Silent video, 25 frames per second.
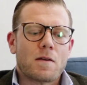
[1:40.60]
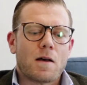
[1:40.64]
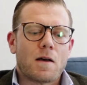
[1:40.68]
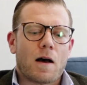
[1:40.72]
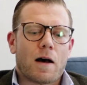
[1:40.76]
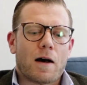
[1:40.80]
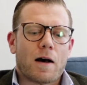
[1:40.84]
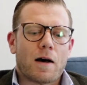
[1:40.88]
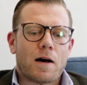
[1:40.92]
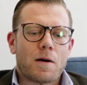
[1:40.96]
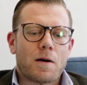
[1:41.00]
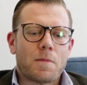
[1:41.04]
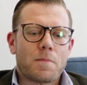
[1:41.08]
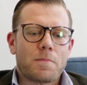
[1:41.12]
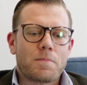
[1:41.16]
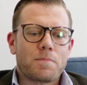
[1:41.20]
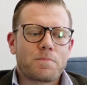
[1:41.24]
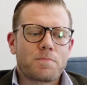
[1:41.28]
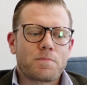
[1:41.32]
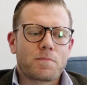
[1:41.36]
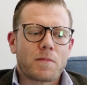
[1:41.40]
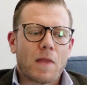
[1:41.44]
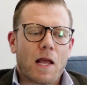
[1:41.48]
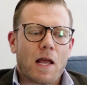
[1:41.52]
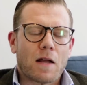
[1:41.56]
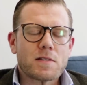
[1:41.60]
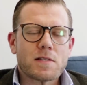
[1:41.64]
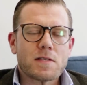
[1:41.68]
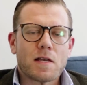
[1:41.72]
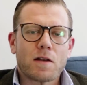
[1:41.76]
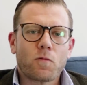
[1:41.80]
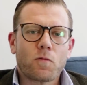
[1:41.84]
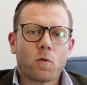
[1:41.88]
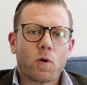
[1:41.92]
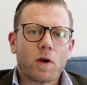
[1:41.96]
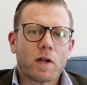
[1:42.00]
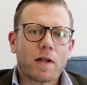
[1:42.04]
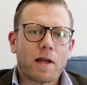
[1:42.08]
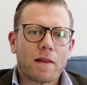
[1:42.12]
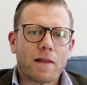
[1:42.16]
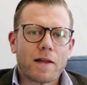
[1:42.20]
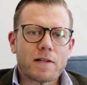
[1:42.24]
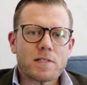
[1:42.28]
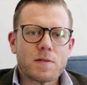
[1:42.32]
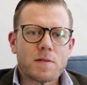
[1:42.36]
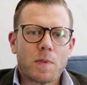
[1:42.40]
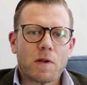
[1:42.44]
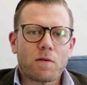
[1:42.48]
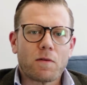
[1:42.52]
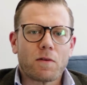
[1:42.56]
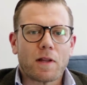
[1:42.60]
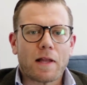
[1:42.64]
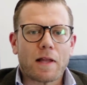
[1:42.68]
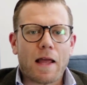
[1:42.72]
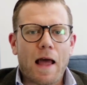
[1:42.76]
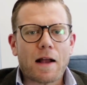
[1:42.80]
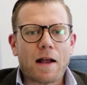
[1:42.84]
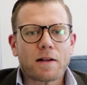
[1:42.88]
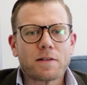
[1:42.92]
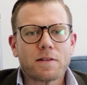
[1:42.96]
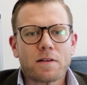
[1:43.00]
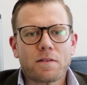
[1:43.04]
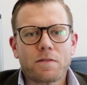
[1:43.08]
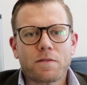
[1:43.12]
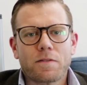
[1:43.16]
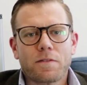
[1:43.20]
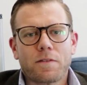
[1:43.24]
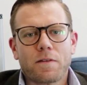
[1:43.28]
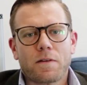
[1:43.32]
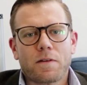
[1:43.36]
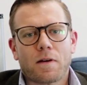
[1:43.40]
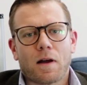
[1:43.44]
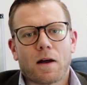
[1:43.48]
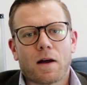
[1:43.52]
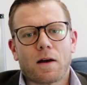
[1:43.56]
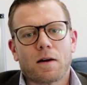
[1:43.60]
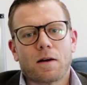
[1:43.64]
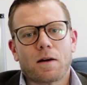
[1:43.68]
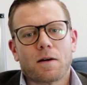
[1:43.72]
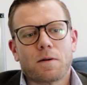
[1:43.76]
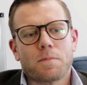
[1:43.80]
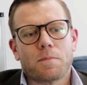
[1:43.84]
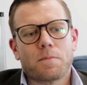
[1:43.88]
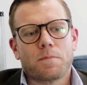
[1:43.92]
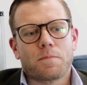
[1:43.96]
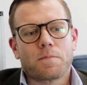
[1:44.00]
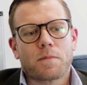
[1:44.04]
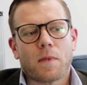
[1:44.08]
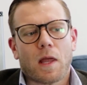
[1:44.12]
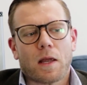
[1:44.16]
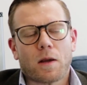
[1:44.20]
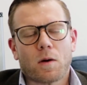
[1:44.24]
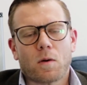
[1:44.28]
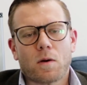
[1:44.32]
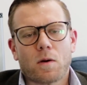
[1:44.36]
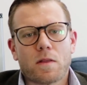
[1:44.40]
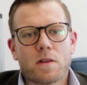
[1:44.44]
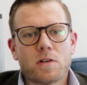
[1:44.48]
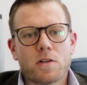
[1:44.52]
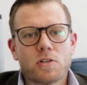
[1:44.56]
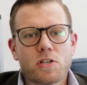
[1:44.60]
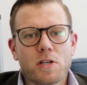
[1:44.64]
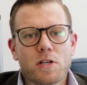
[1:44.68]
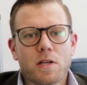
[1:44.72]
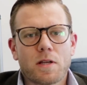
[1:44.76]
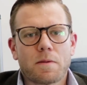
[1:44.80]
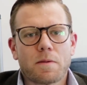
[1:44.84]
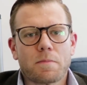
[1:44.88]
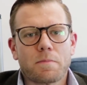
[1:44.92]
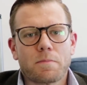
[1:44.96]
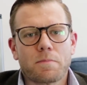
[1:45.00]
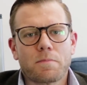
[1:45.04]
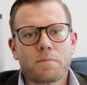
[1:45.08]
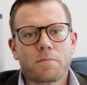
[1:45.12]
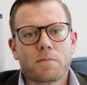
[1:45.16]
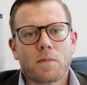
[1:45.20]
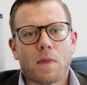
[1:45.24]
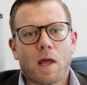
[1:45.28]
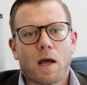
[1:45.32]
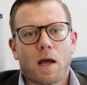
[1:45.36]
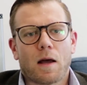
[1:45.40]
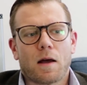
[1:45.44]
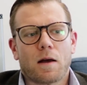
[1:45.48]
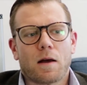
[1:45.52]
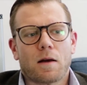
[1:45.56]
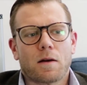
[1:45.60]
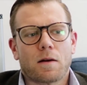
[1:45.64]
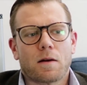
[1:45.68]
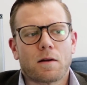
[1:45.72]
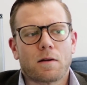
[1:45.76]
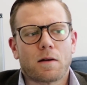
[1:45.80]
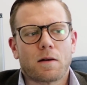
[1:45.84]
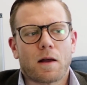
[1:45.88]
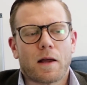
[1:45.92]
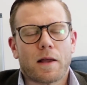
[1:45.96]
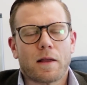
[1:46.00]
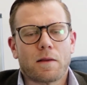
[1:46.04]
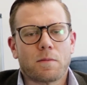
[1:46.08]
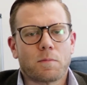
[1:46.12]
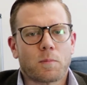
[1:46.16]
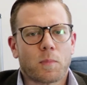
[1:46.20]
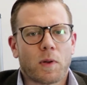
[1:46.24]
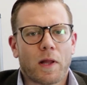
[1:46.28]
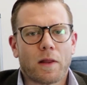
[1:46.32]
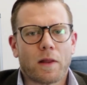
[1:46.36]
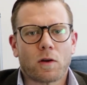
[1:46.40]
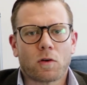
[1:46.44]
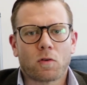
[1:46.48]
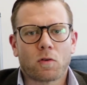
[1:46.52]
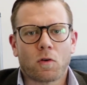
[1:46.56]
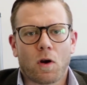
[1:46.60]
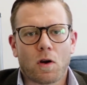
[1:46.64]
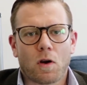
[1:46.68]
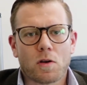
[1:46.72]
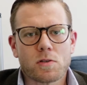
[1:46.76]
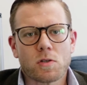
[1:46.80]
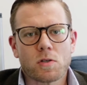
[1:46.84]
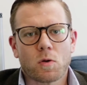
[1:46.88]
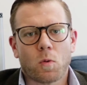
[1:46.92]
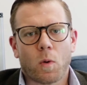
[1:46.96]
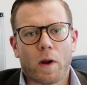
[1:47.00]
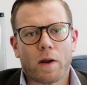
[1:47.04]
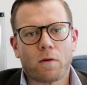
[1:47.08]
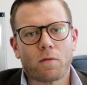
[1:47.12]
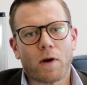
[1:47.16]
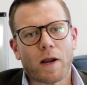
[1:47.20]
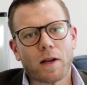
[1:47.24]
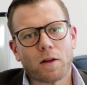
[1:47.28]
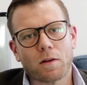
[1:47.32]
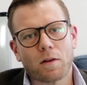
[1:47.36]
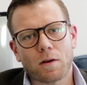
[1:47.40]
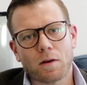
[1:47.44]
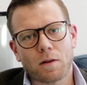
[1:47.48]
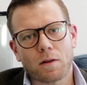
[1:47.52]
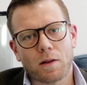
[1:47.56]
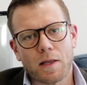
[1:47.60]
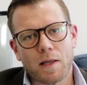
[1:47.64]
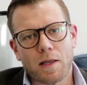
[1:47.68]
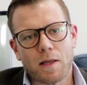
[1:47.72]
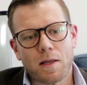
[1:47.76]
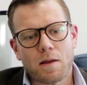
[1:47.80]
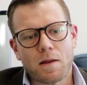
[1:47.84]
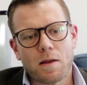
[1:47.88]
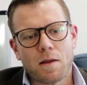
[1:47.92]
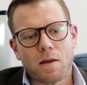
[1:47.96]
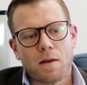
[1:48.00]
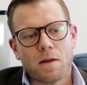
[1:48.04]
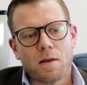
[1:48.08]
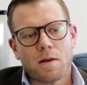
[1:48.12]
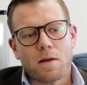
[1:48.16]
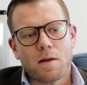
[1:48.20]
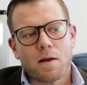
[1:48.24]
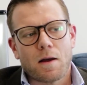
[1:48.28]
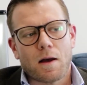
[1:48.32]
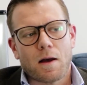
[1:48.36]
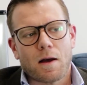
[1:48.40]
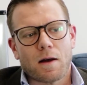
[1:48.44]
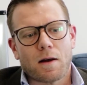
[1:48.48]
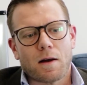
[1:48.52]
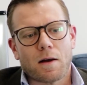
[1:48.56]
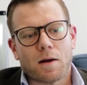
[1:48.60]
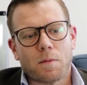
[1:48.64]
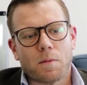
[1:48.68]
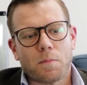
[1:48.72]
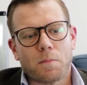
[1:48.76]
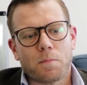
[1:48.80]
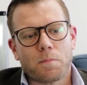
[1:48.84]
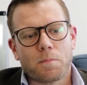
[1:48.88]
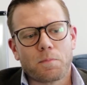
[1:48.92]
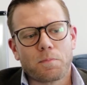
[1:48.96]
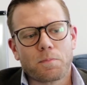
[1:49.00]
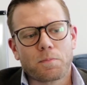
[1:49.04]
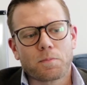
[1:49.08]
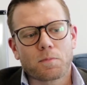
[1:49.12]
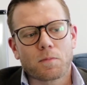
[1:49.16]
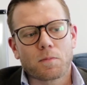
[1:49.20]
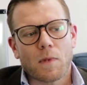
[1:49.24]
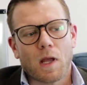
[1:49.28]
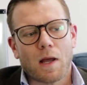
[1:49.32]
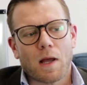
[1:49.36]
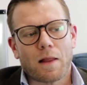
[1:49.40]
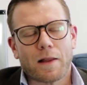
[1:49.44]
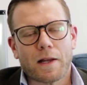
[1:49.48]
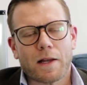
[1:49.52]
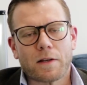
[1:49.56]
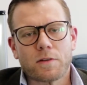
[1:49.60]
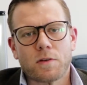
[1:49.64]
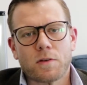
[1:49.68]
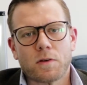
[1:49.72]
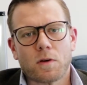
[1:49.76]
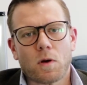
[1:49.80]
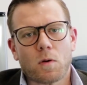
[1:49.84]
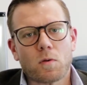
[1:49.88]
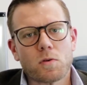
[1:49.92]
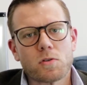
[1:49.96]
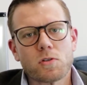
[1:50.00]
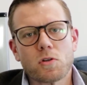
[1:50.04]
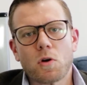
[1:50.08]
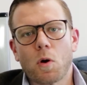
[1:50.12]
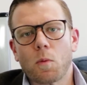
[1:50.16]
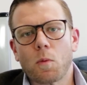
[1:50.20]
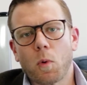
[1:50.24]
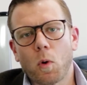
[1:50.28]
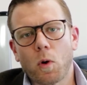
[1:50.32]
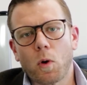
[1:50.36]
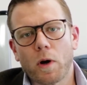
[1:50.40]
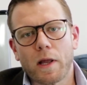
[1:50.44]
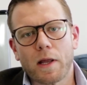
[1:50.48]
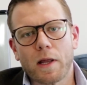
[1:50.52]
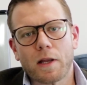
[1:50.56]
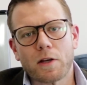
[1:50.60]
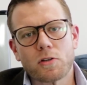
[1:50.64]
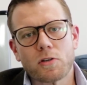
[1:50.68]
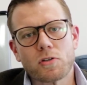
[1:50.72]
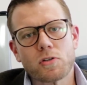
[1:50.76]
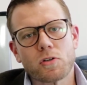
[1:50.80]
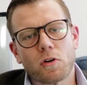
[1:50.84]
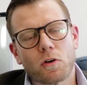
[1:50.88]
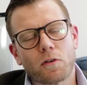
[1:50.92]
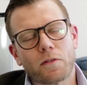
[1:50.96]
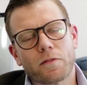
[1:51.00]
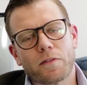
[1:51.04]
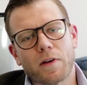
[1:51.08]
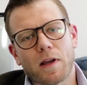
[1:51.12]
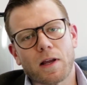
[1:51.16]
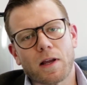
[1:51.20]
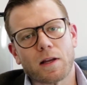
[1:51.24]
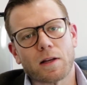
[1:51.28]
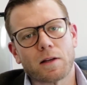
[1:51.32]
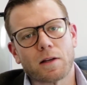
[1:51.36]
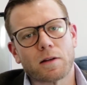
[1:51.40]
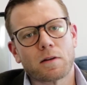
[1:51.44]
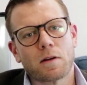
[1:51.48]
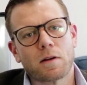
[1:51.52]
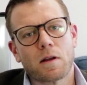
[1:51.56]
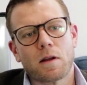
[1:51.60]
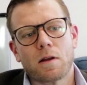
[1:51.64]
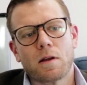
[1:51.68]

Um, outside of work, I like to be really active. Um, I go to the gym. Uh, I play lacrosse quite regularly. Um, I like to go snowboarding, surfing,